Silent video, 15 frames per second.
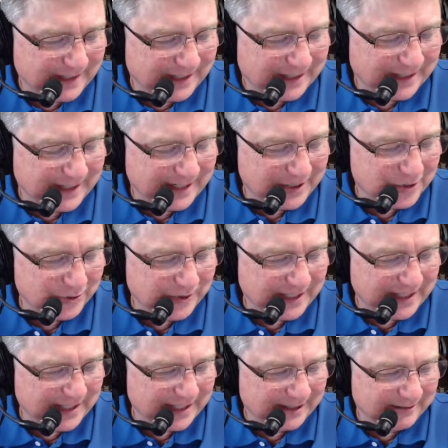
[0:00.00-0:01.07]
I actually
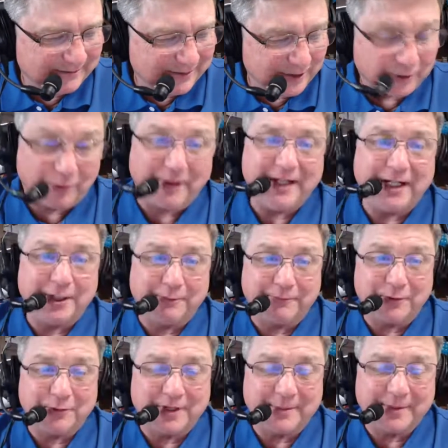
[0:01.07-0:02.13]
have a great
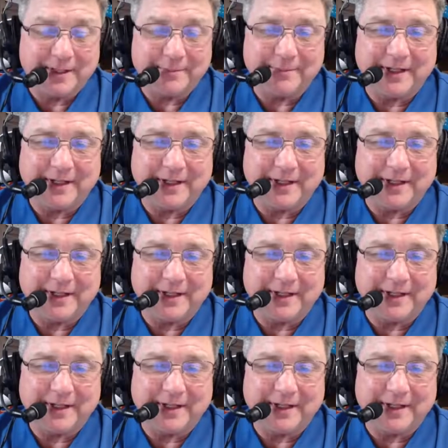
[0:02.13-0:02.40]
interview coming up.